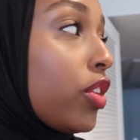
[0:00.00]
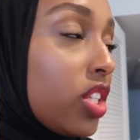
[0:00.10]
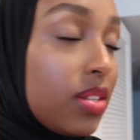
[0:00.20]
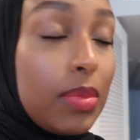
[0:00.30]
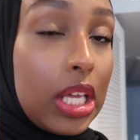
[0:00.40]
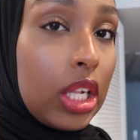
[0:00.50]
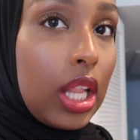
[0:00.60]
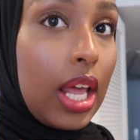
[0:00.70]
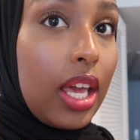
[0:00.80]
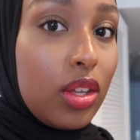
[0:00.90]
my first
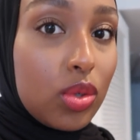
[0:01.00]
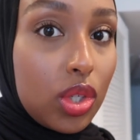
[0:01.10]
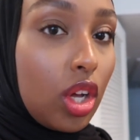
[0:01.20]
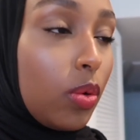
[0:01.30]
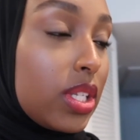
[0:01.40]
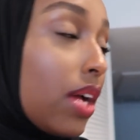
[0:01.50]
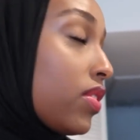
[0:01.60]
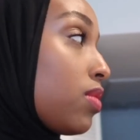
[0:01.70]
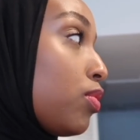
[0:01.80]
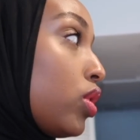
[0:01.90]
meal, and I usually always
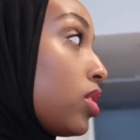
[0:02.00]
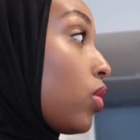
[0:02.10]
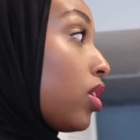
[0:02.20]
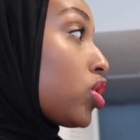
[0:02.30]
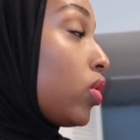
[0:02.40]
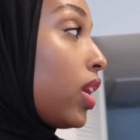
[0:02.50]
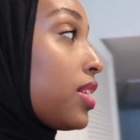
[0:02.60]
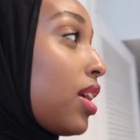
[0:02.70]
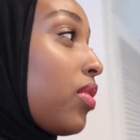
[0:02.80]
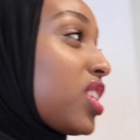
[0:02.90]
have a smoothie. So I'll show you
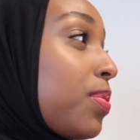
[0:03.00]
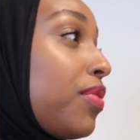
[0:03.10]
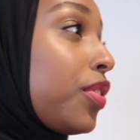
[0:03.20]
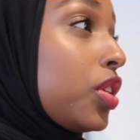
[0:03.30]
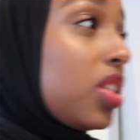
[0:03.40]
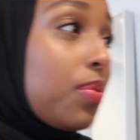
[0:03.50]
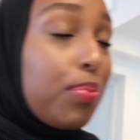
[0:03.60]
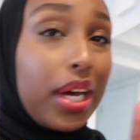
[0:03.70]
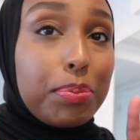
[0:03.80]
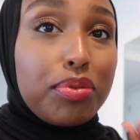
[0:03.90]
guys that recipe first,
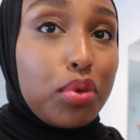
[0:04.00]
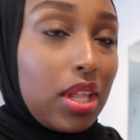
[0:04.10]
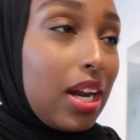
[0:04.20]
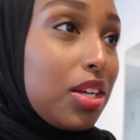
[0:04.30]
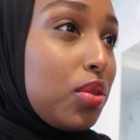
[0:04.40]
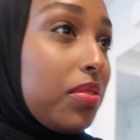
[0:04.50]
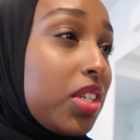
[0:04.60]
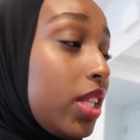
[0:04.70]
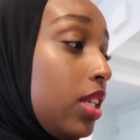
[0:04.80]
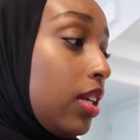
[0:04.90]
but before that, I do have
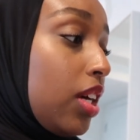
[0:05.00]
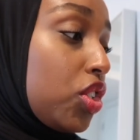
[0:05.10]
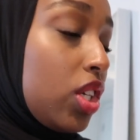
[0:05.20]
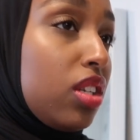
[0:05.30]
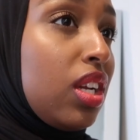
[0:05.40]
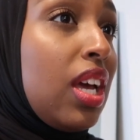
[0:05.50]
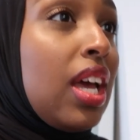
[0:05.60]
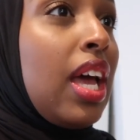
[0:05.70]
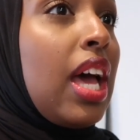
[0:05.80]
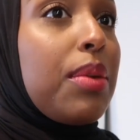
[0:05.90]
to clean the kitchen
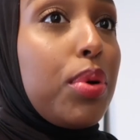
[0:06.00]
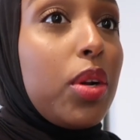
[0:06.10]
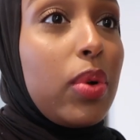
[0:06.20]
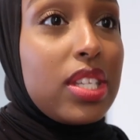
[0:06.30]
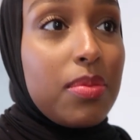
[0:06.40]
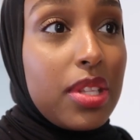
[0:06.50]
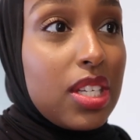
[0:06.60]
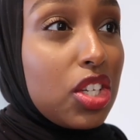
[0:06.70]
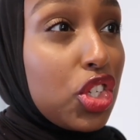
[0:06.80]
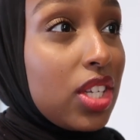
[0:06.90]
and put away some of the
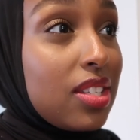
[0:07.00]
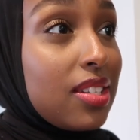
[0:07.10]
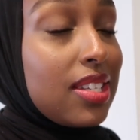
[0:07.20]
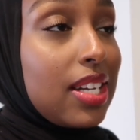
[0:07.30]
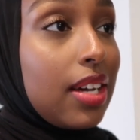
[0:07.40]
dishes and